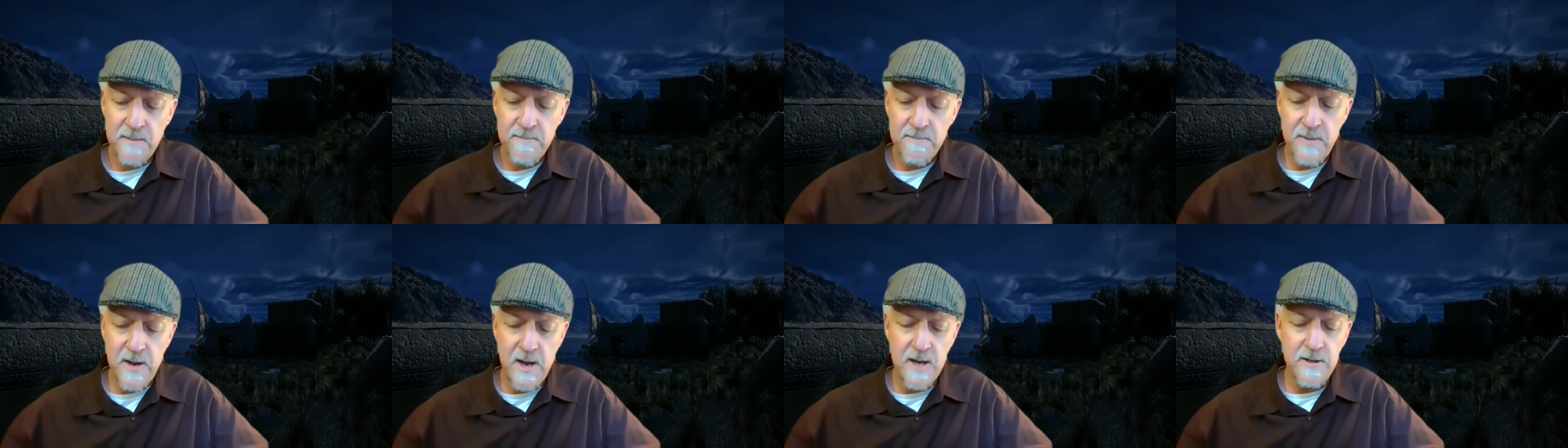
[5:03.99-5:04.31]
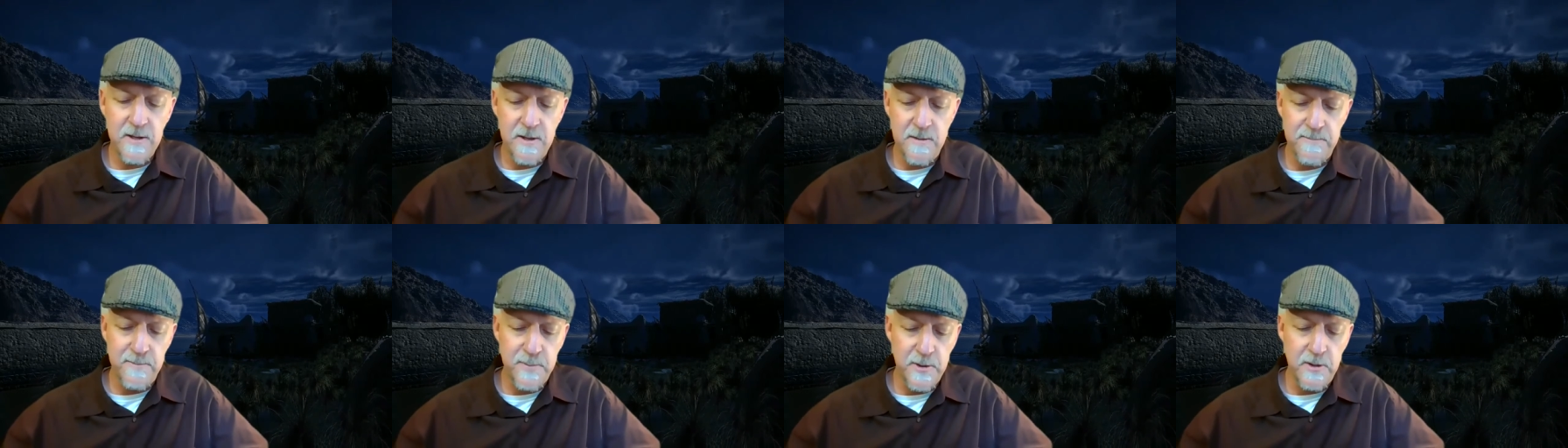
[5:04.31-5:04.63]
By
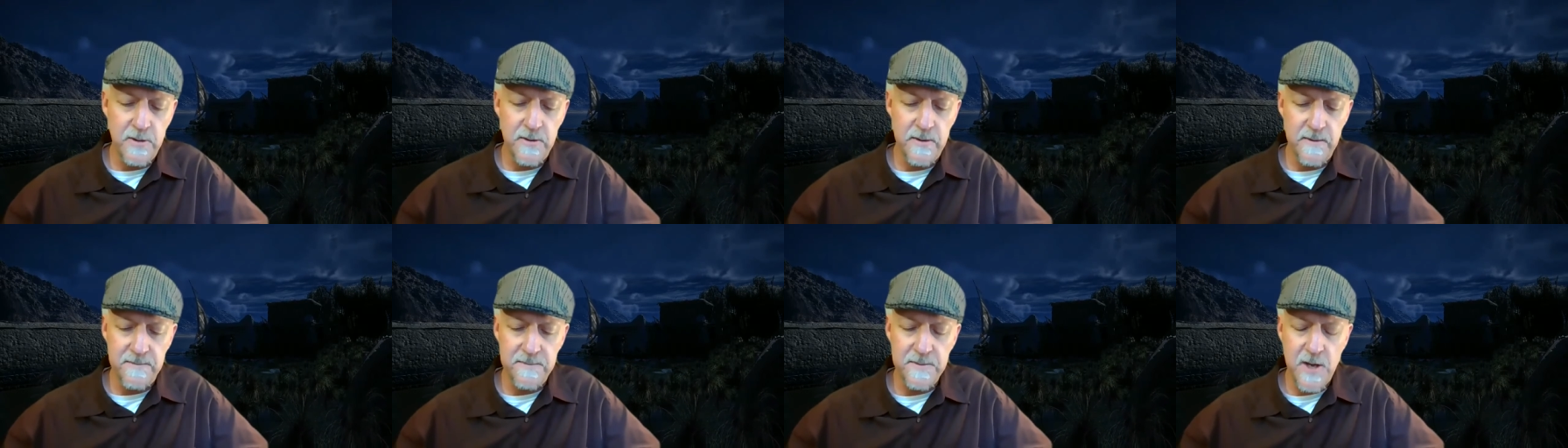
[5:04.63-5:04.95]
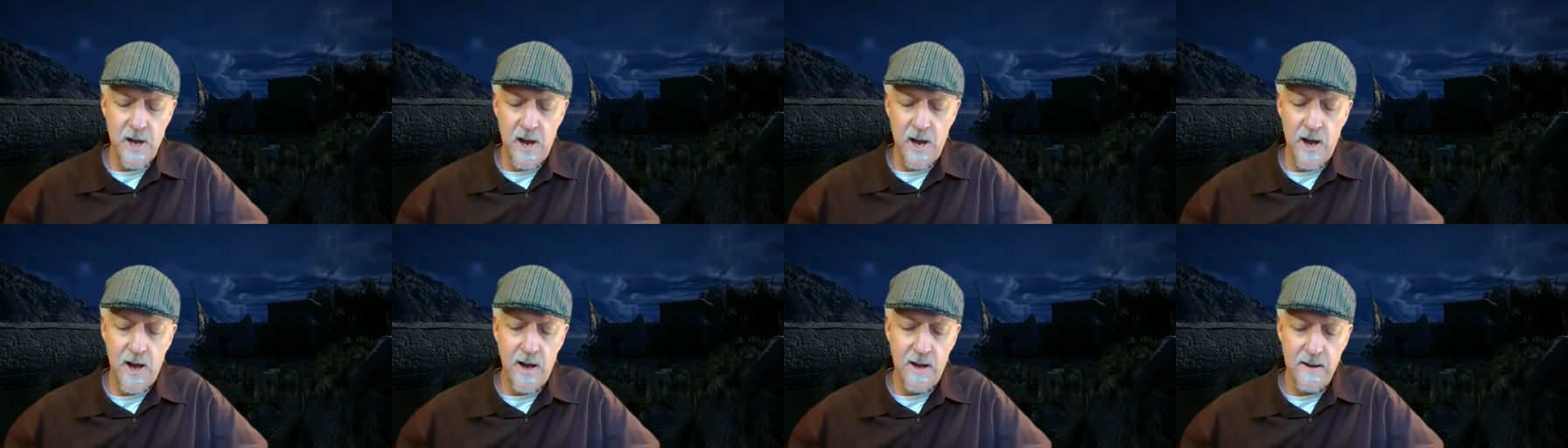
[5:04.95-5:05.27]
the beard of
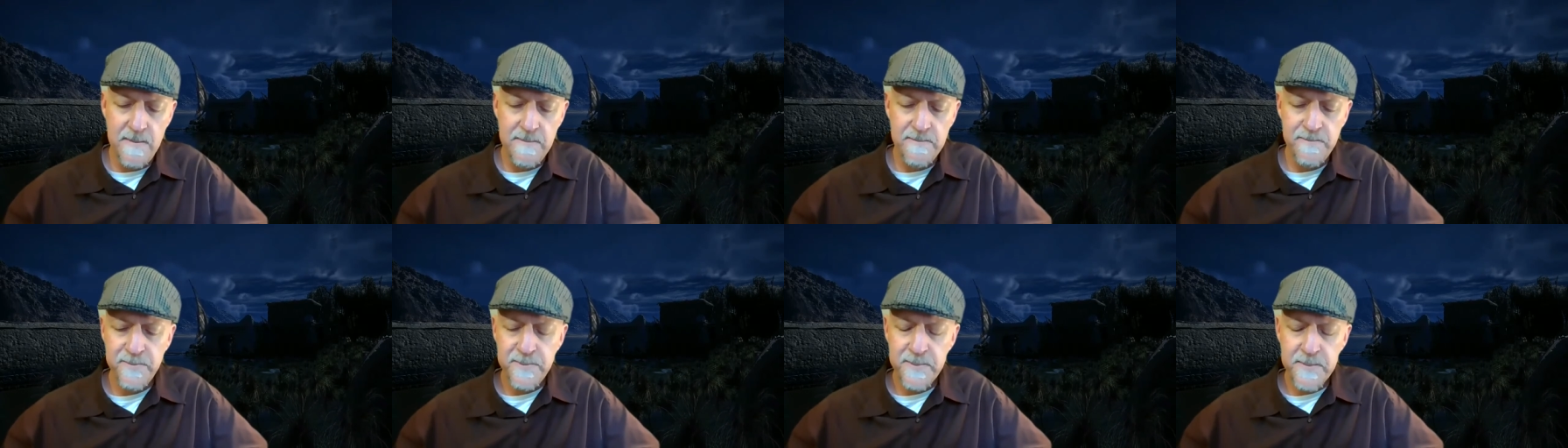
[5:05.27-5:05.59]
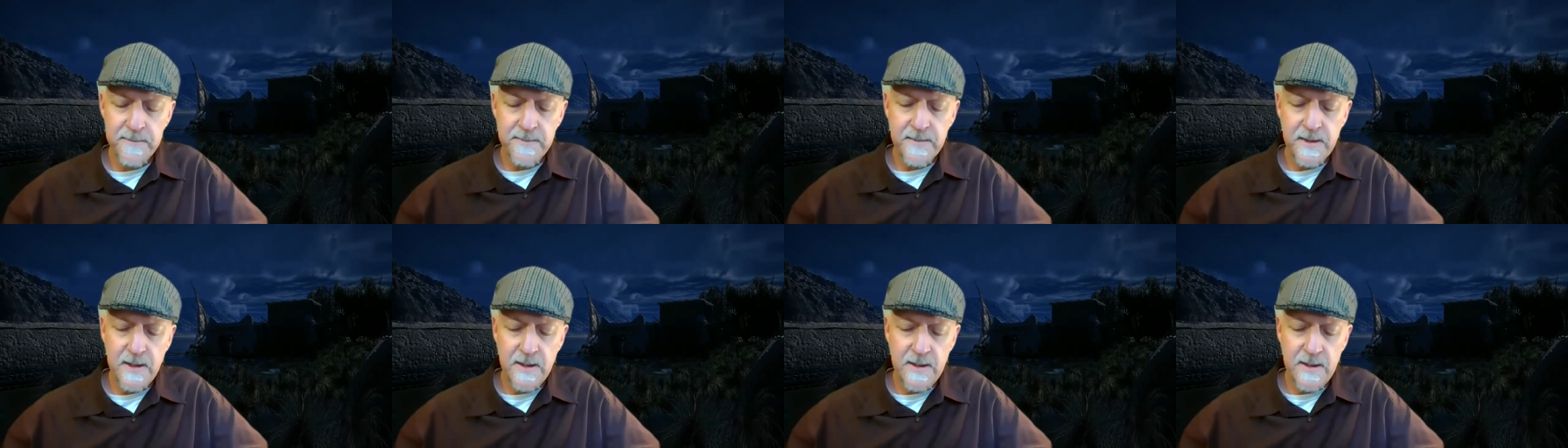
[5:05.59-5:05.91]
Ptah,
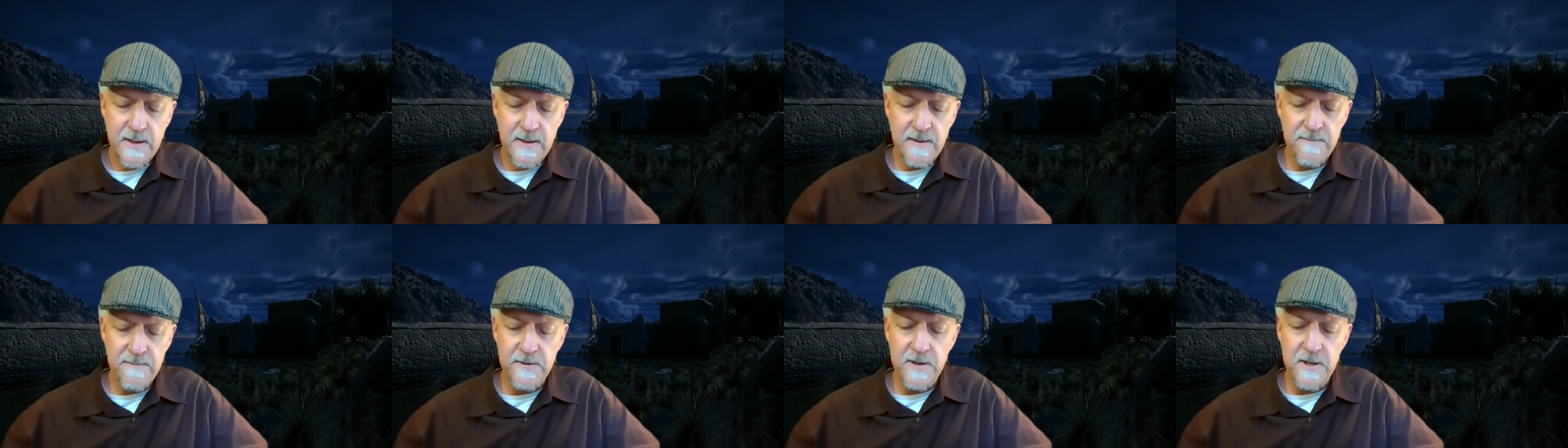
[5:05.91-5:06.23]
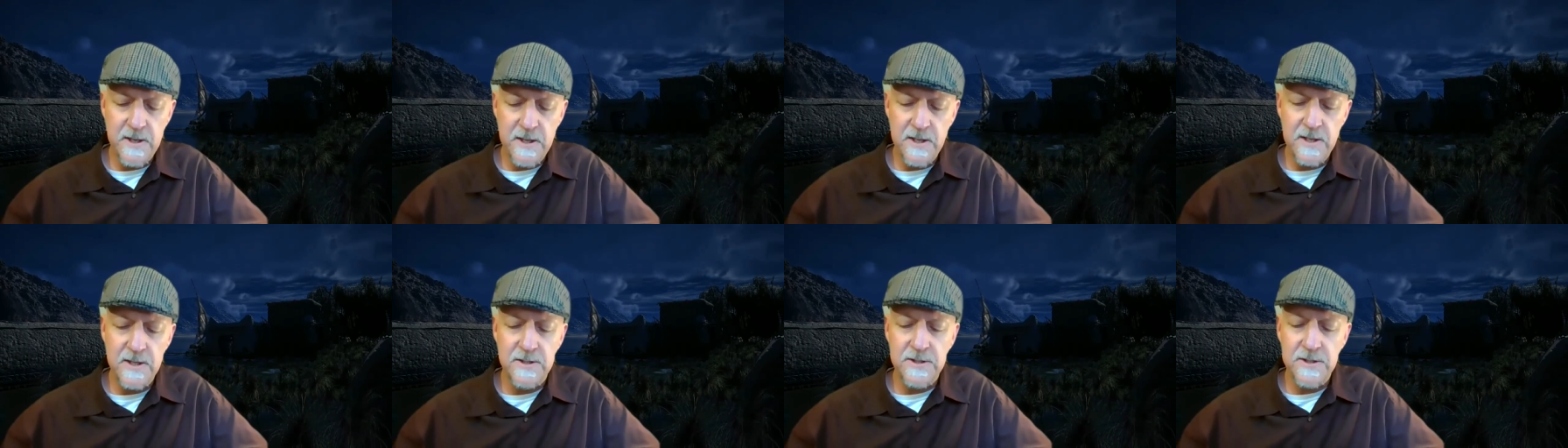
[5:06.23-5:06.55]
if
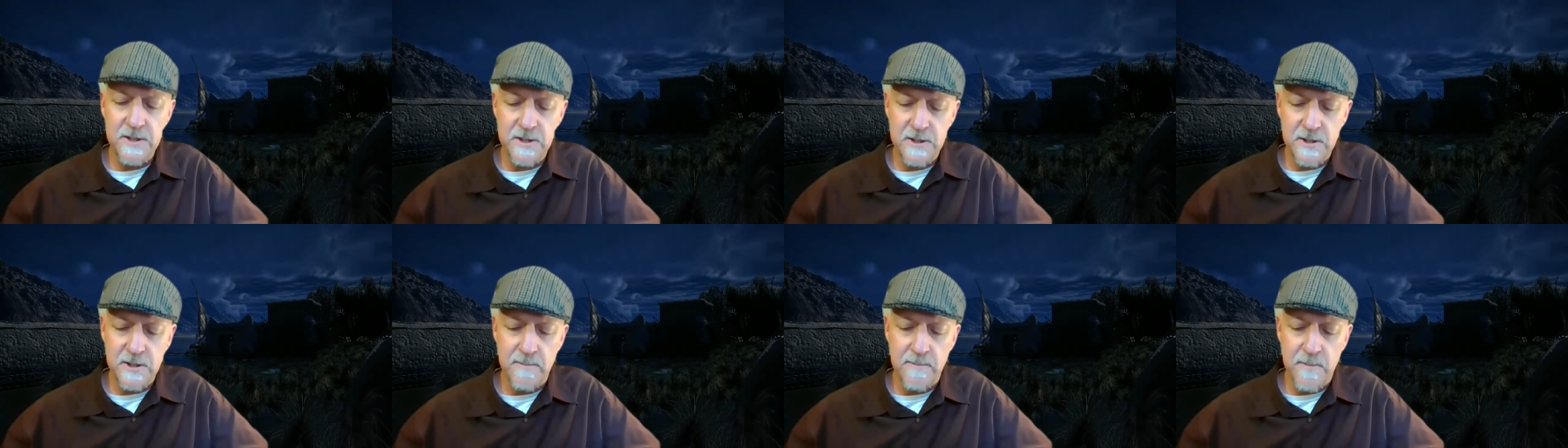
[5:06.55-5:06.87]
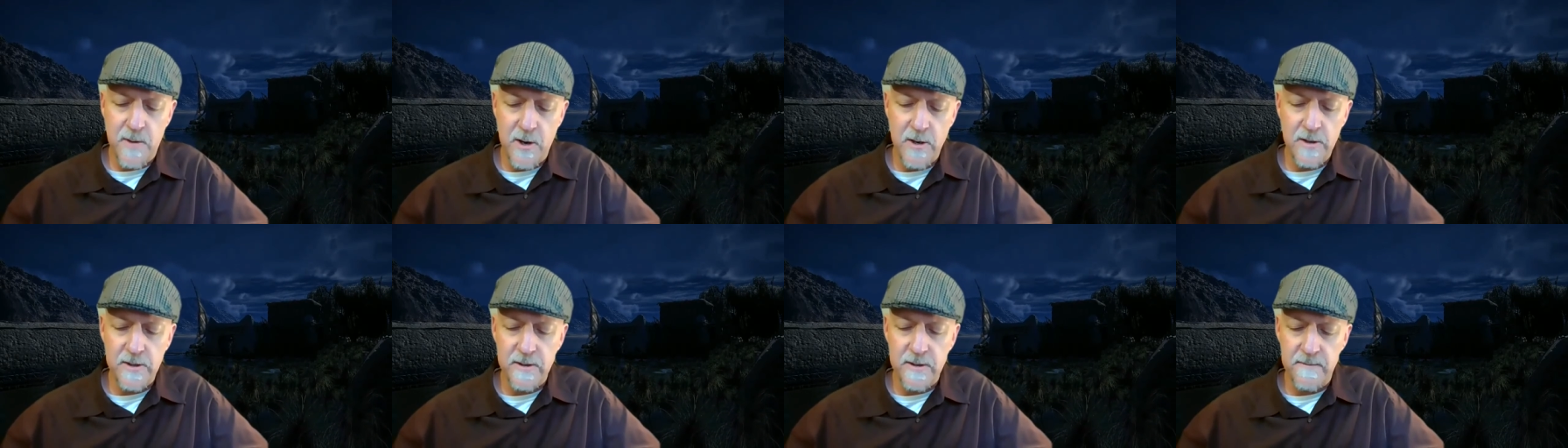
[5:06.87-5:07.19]
it isn't the
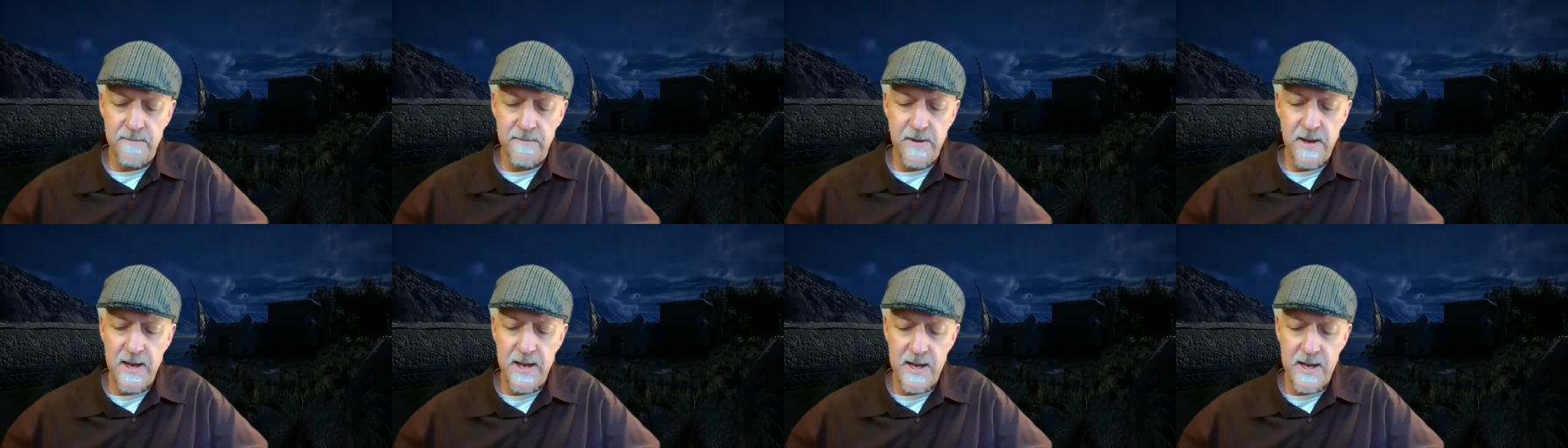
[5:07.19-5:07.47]
mark of